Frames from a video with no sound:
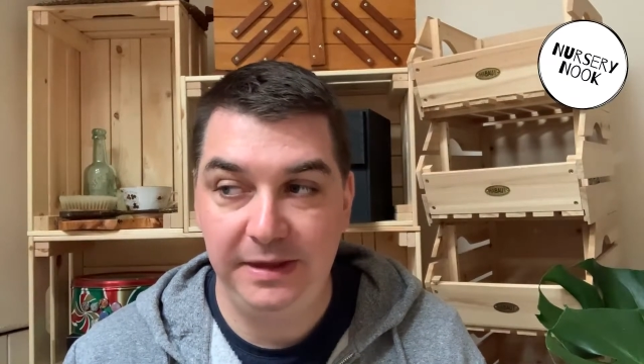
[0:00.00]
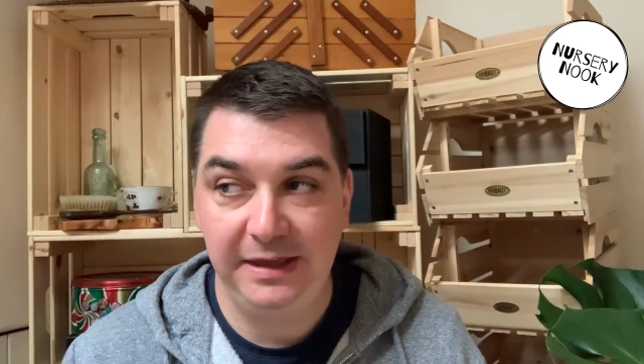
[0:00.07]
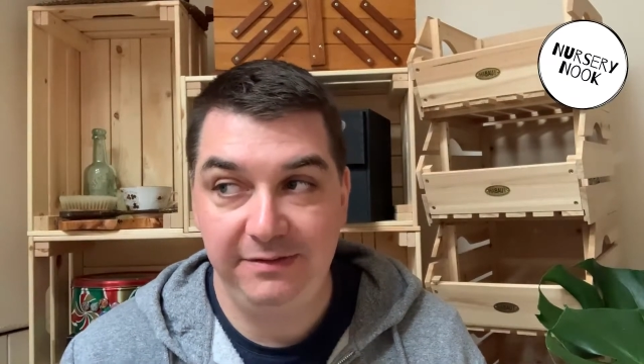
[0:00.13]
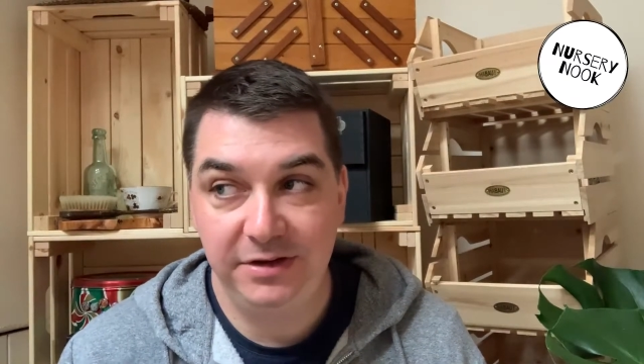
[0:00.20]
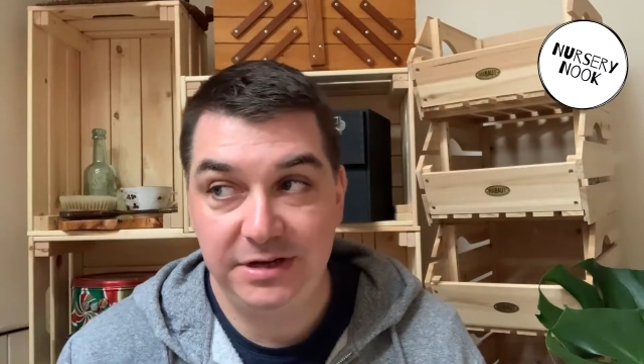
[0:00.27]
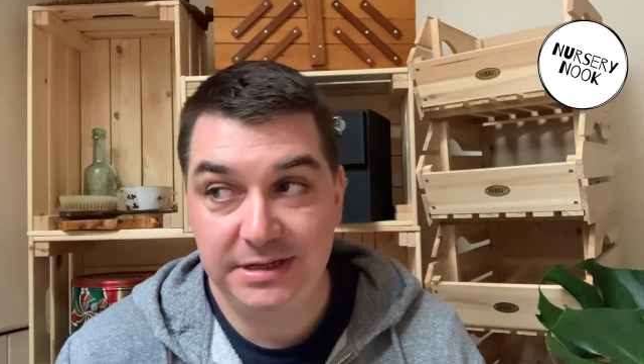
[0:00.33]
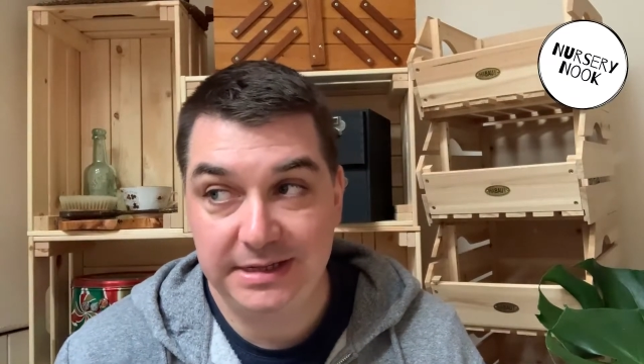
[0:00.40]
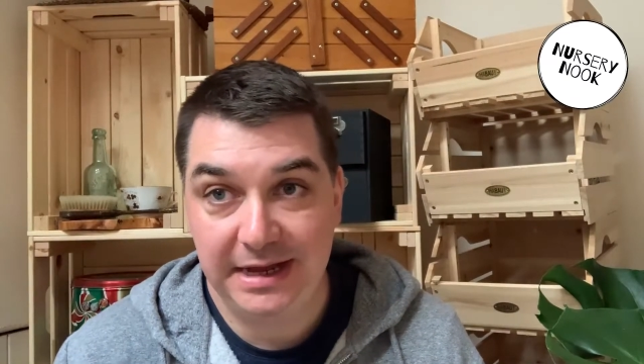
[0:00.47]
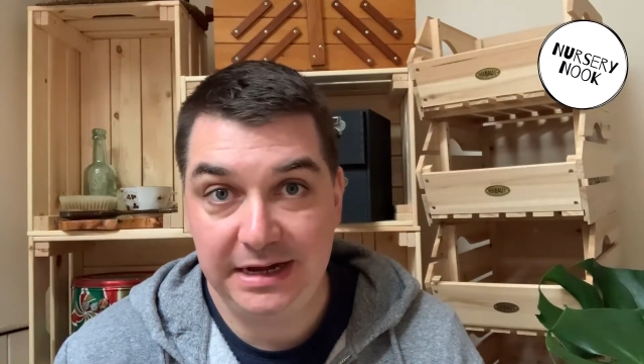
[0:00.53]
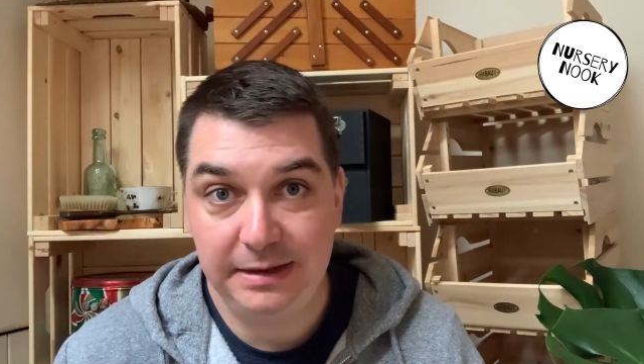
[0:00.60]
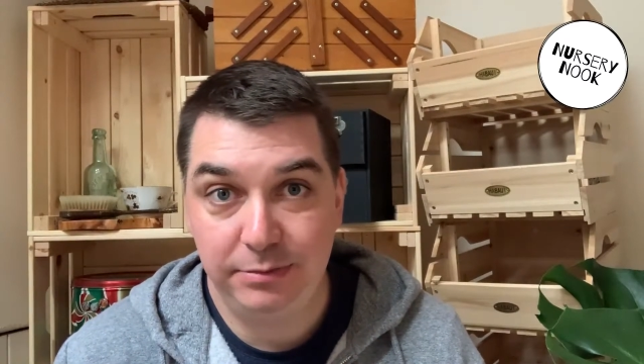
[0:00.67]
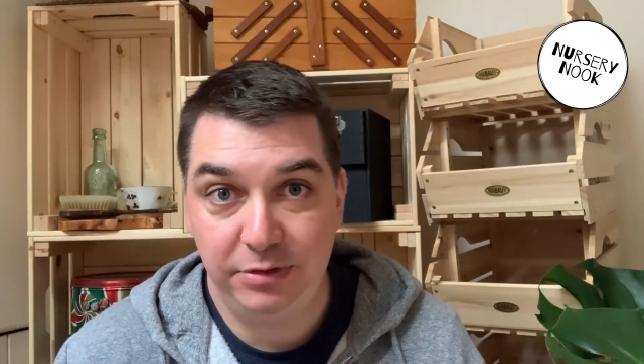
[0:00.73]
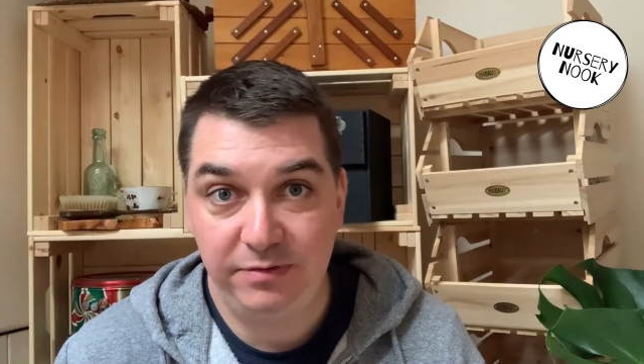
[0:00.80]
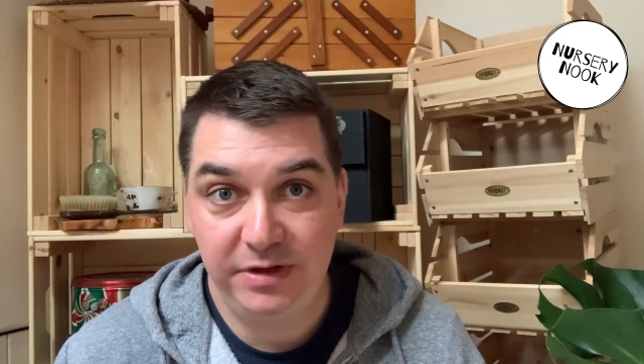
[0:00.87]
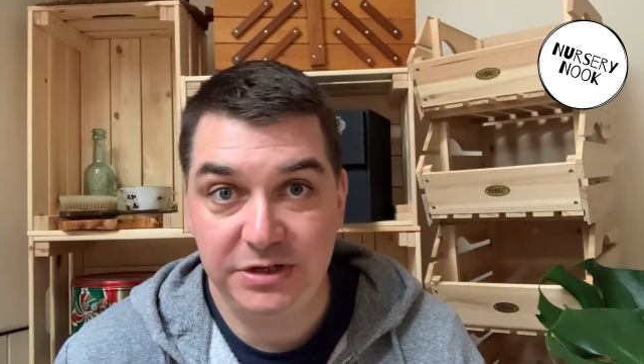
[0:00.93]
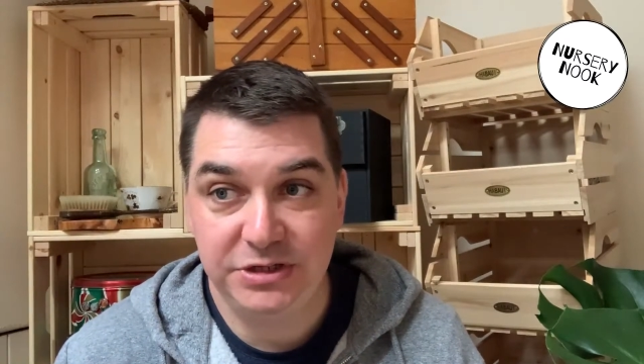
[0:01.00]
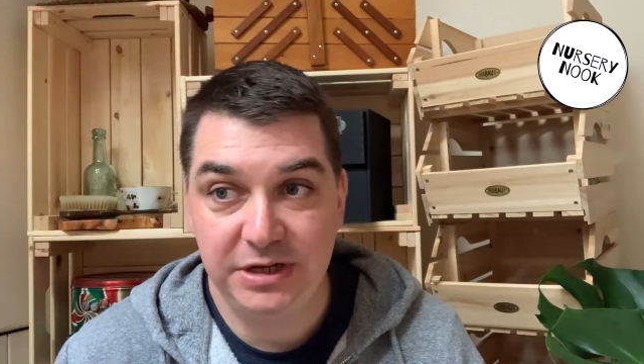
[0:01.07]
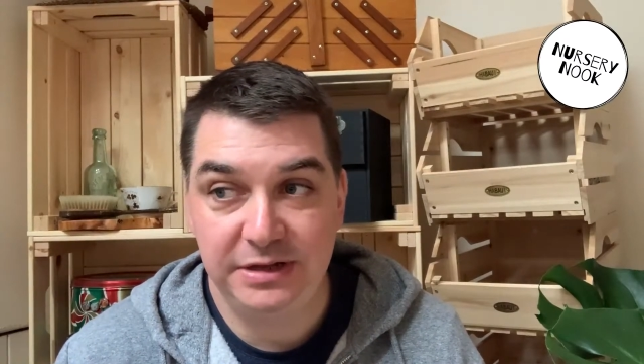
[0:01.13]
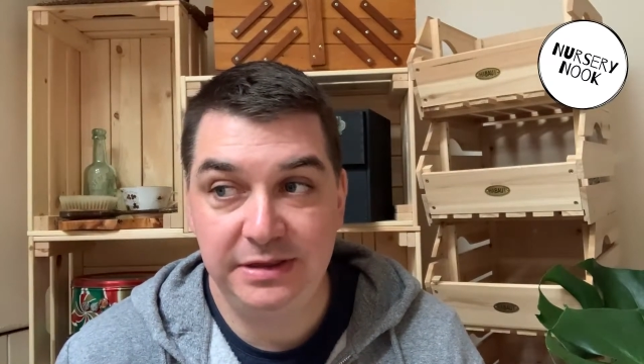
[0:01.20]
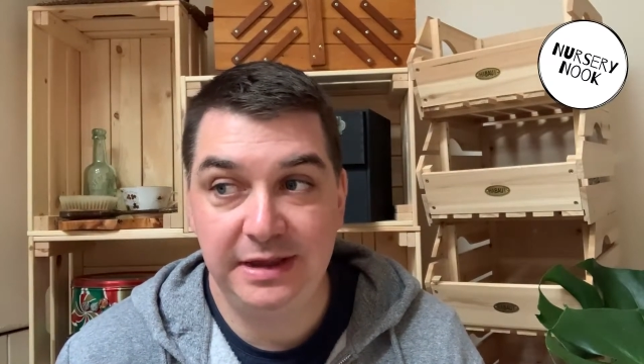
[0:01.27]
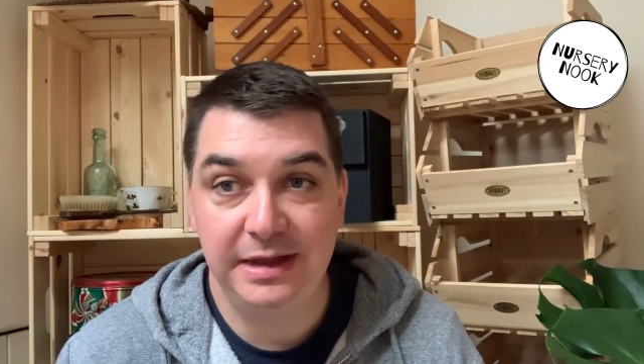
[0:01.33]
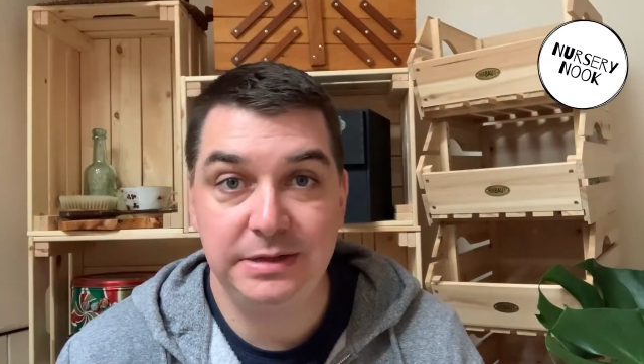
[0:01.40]
If you're designing
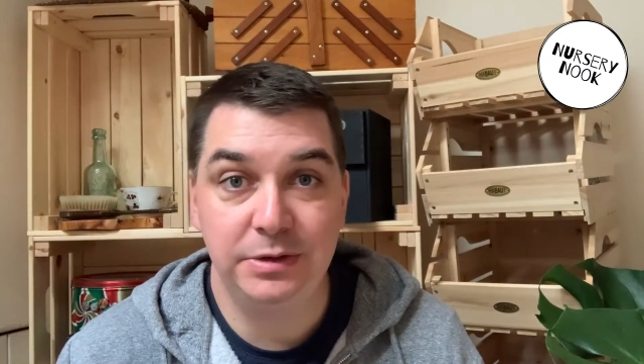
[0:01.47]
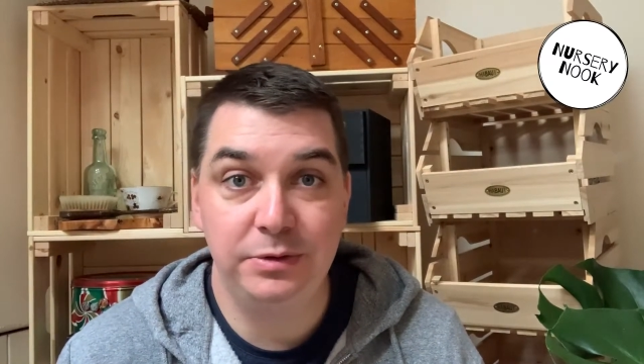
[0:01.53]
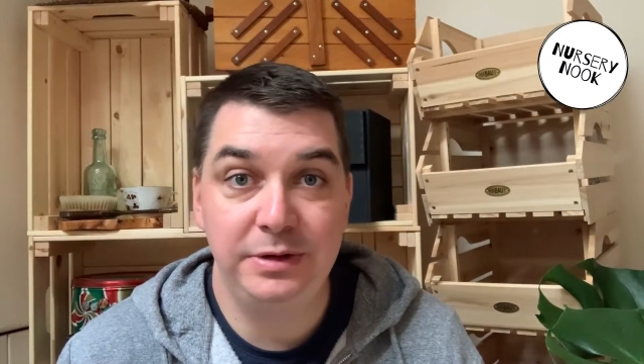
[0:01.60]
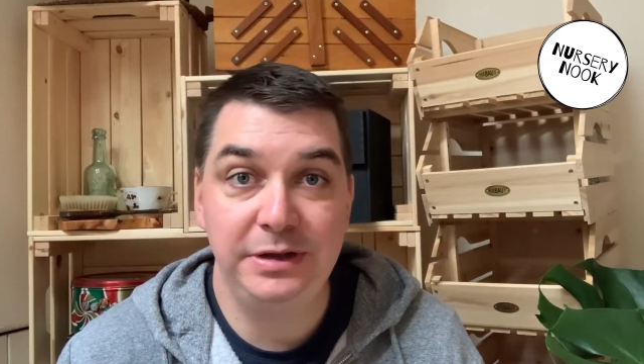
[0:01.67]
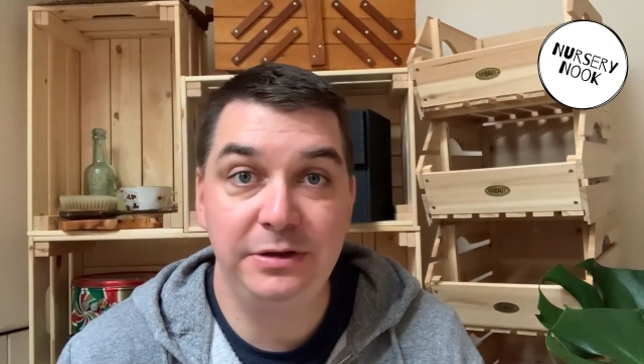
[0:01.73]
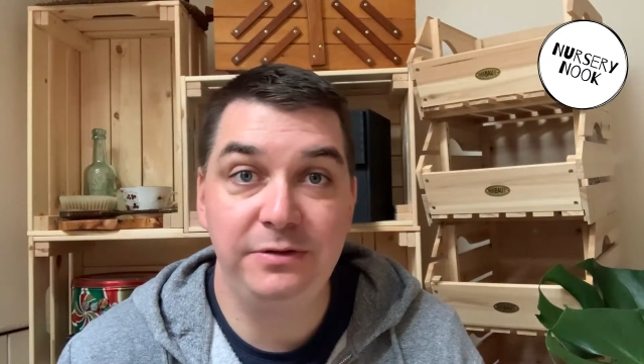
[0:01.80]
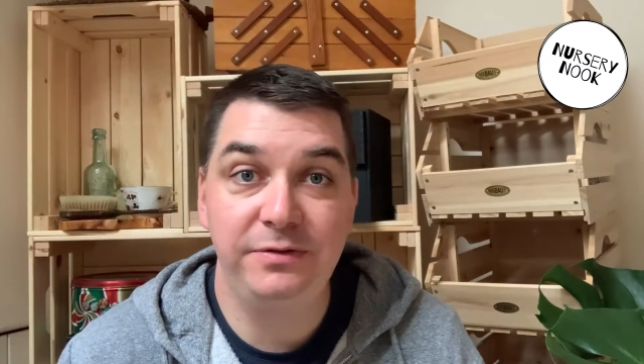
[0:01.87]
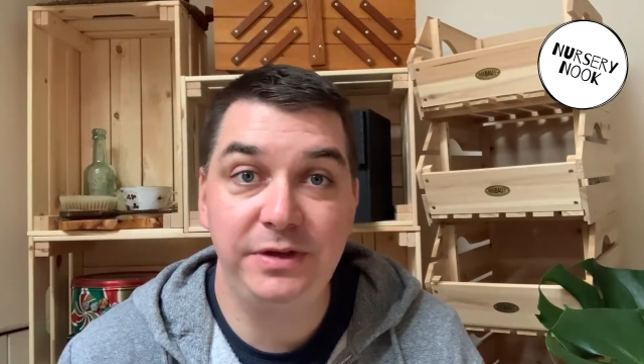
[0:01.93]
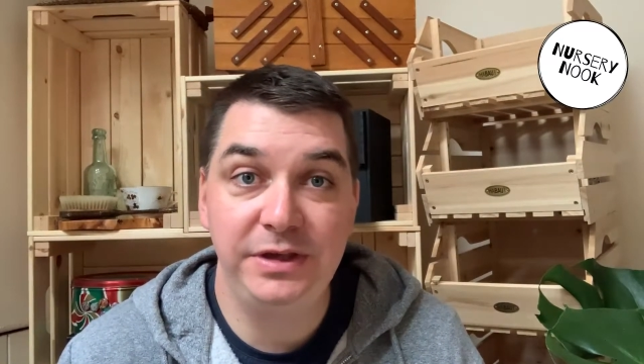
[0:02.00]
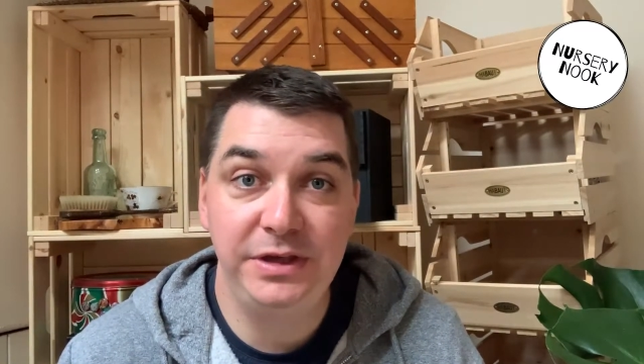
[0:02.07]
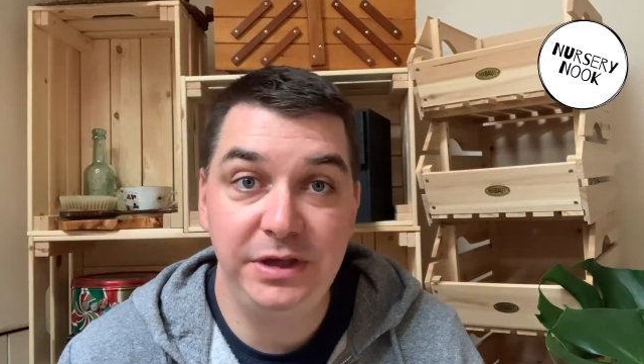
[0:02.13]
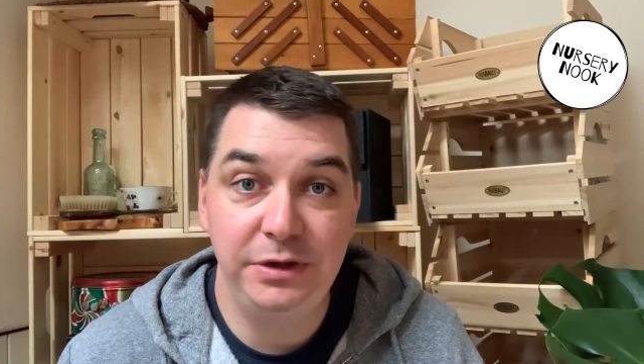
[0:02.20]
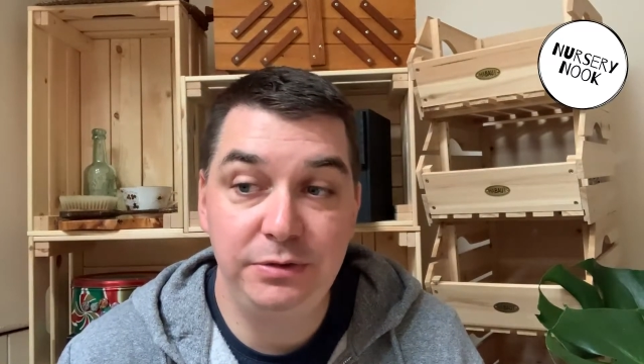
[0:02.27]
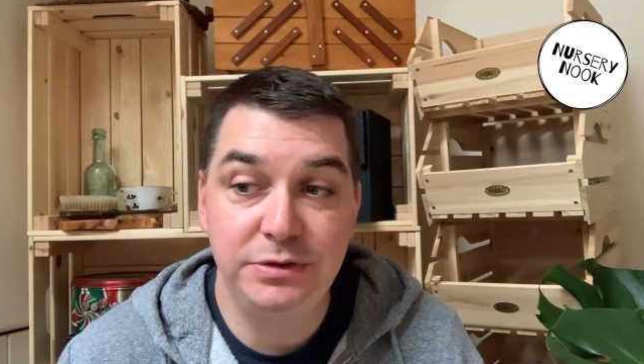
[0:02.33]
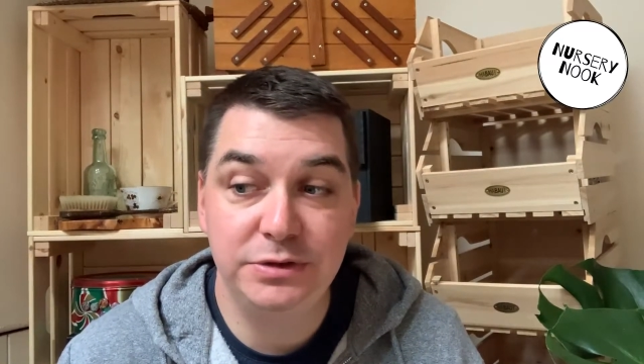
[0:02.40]
provision that is only good for you